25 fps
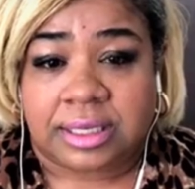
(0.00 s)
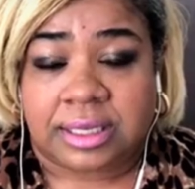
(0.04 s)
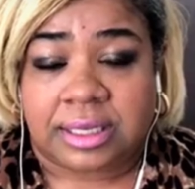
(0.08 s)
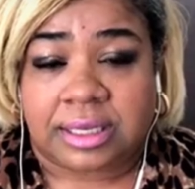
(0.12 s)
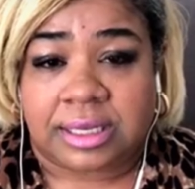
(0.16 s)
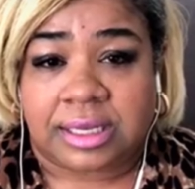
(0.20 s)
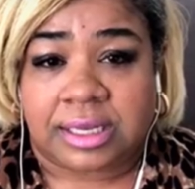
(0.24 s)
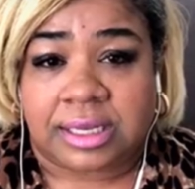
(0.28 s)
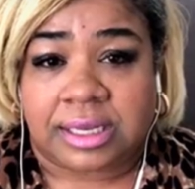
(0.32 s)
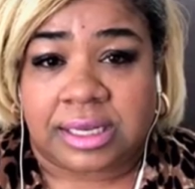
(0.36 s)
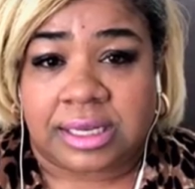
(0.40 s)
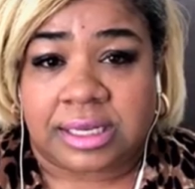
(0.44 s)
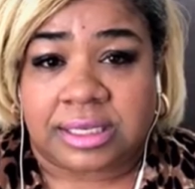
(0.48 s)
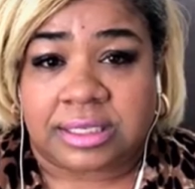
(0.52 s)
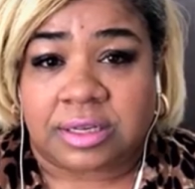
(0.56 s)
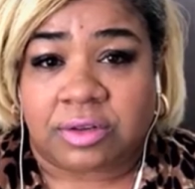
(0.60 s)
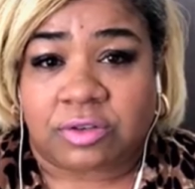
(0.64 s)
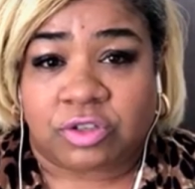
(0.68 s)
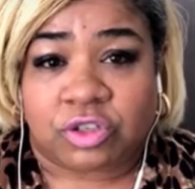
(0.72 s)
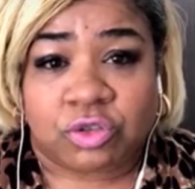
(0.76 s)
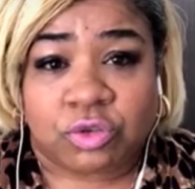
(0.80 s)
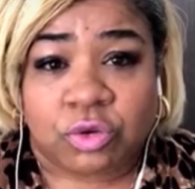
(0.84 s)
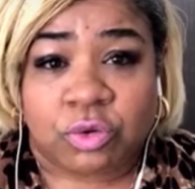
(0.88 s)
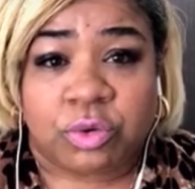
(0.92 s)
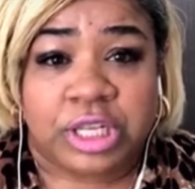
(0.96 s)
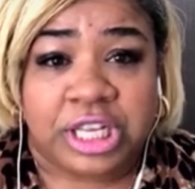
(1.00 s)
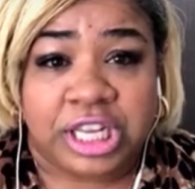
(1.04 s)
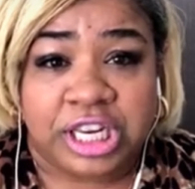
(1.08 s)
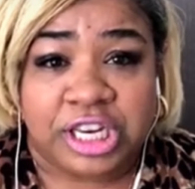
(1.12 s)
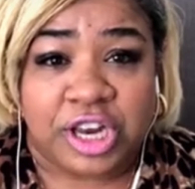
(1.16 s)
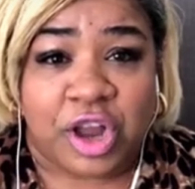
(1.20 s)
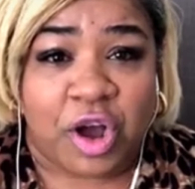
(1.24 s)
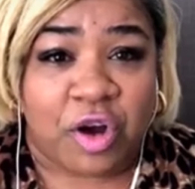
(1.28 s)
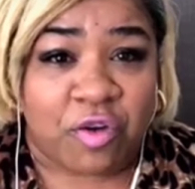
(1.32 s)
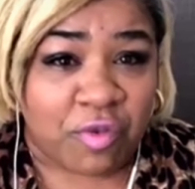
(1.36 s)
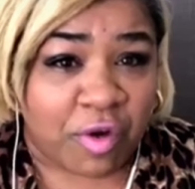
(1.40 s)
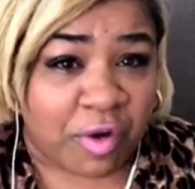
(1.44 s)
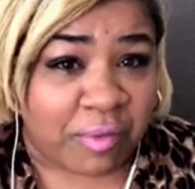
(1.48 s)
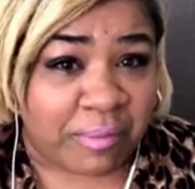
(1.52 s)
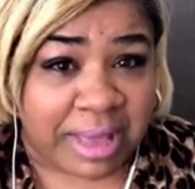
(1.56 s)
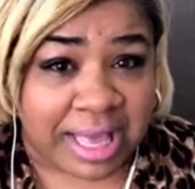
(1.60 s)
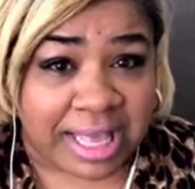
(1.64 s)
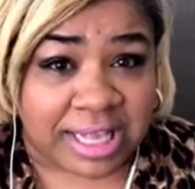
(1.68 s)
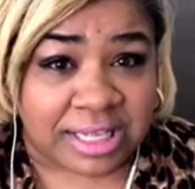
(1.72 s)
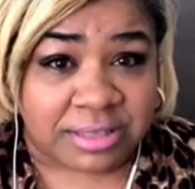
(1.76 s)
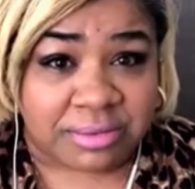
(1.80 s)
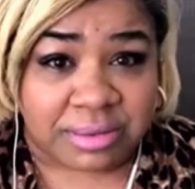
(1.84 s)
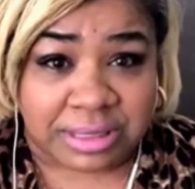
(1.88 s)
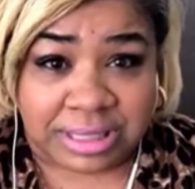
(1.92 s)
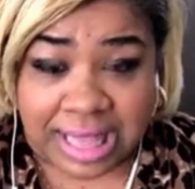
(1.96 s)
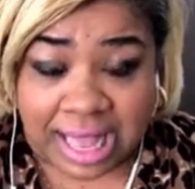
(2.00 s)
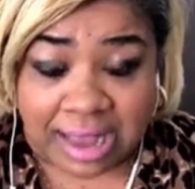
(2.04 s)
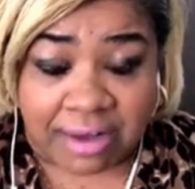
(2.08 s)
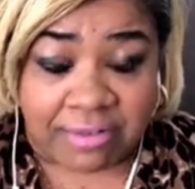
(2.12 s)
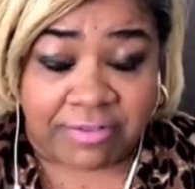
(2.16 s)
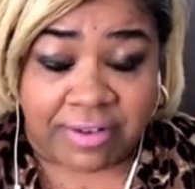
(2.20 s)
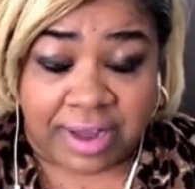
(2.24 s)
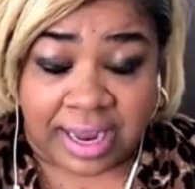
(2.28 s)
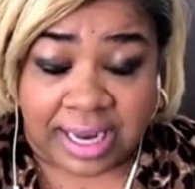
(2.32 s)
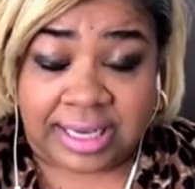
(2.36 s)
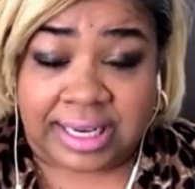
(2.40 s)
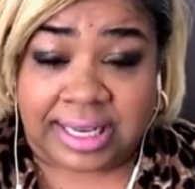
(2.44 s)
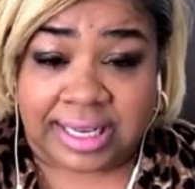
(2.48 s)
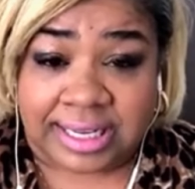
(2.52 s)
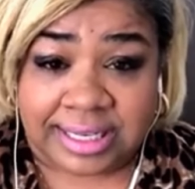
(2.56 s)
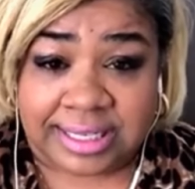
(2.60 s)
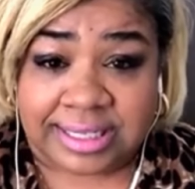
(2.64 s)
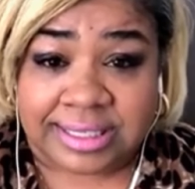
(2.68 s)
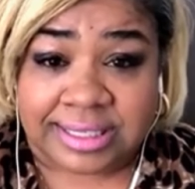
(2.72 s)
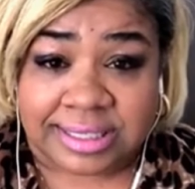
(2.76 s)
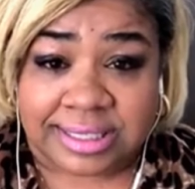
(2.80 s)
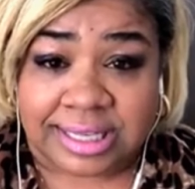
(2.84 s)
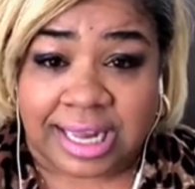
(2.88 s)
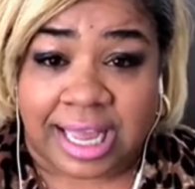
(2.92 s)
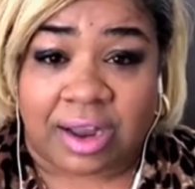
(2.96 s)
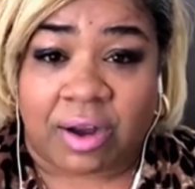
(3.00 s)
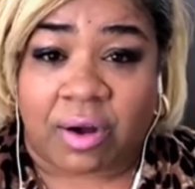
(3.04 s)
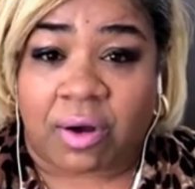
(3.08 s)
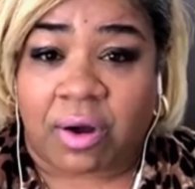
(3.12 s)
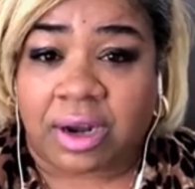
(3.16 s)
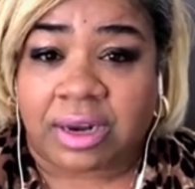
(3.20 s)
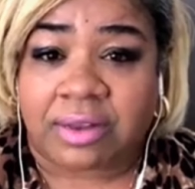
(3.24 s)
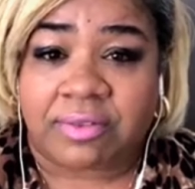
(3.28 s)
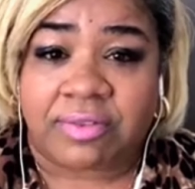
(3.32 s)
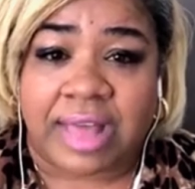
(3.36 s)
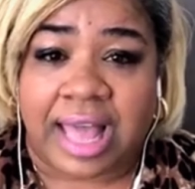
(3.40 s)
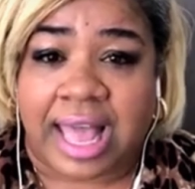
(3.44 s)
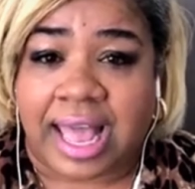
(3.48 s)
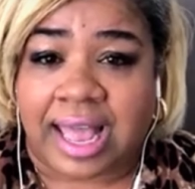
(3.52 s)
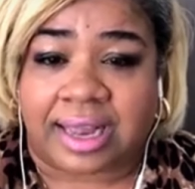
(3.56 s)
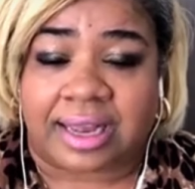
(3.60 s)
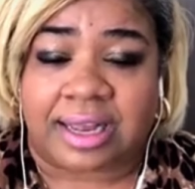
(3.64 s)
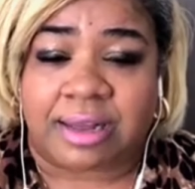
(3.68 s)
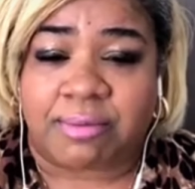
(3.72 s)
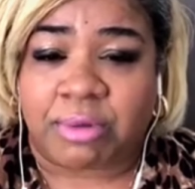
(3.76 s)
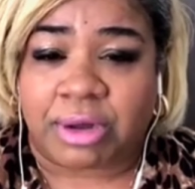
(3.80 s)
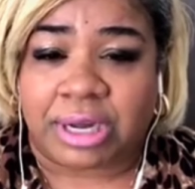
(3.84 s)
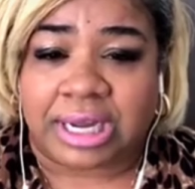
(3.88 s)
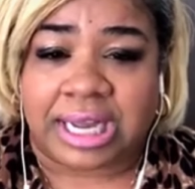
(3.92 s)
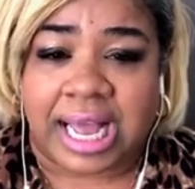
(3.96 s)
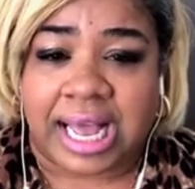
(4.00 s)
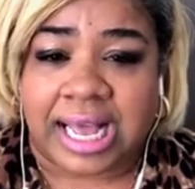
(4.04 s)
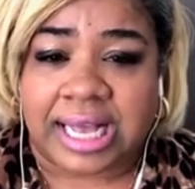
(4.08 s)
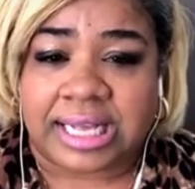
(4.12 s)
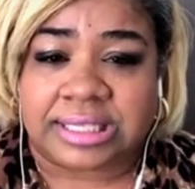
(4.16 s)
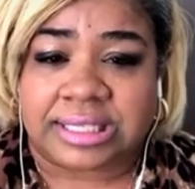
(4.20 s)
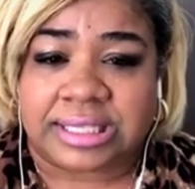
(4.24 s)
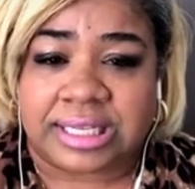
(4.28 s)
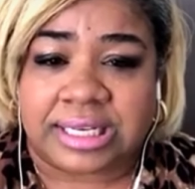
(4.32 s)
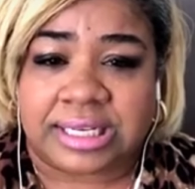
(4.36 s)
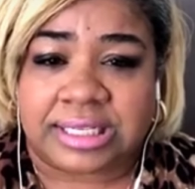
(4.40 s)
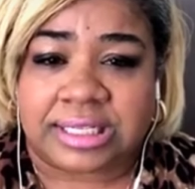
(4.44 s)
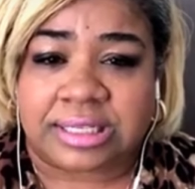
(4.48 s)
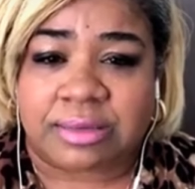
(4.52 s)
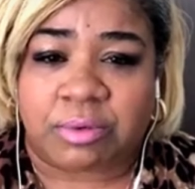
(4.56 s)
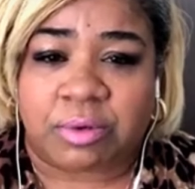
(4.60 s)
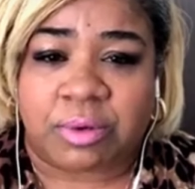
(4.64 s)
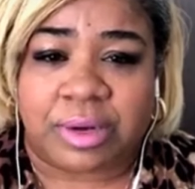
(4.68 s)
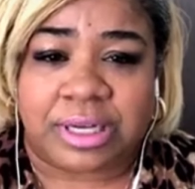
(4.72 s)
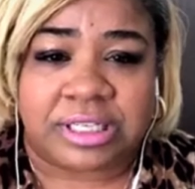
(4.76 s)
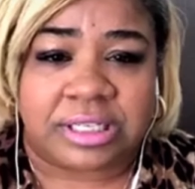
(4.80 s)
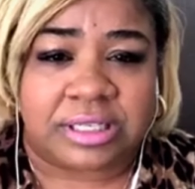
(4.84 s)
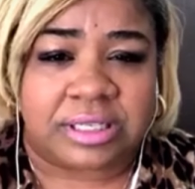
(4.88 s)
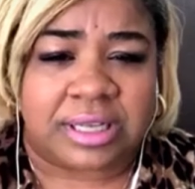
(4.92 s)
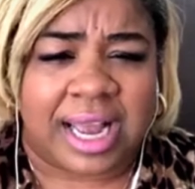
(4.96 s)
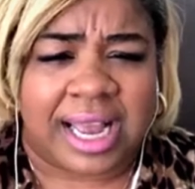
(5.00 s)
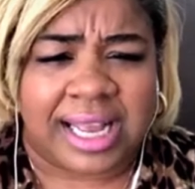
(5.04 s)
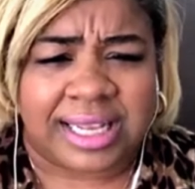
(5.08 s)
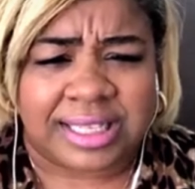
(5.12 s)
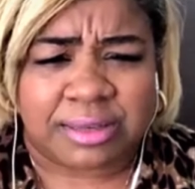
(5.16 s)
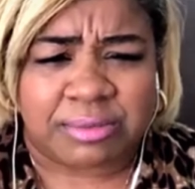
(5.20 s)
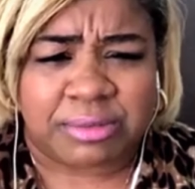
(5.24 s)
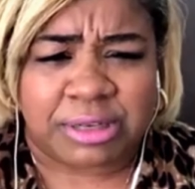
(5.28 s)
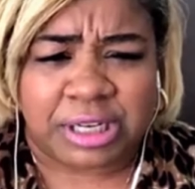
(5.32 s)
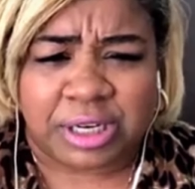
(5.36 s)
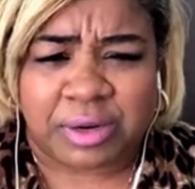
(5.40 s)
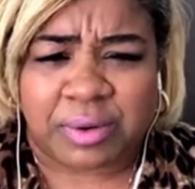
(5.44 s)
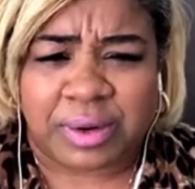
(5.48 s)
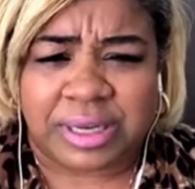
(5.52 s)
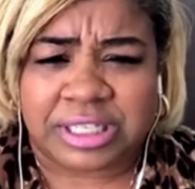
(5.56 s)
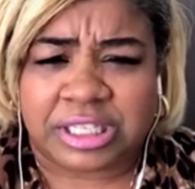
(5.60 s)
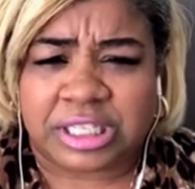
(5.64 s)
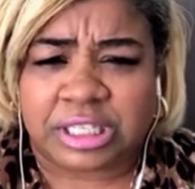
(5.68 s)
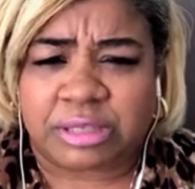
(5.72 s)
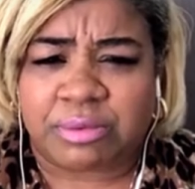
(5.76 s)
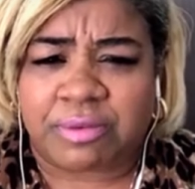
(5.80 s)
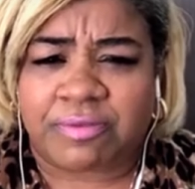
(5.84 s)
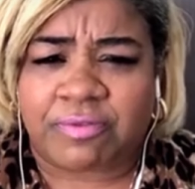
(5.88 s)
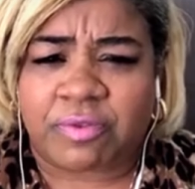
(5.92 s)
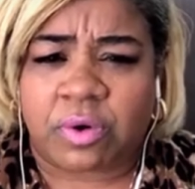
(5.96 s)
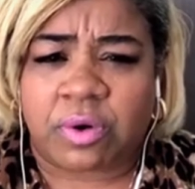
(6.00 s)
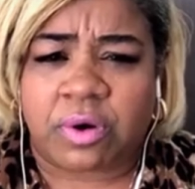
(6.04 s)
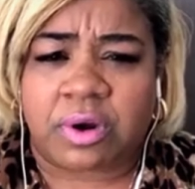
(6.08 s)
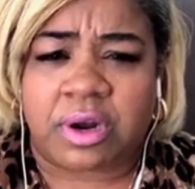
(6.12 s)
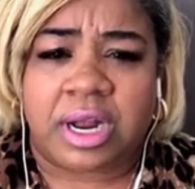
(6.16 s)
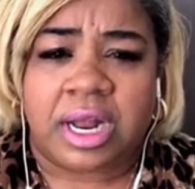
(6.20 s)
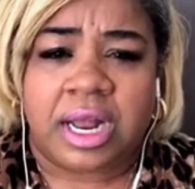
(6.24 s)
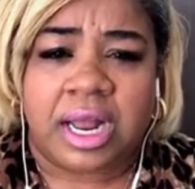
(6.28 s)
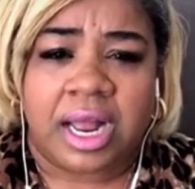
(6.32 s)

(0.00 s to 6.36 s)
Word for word: Is there truly no romance without finance? Like all of that. Come on, guys, send us some questions. Y'all had some good questions before.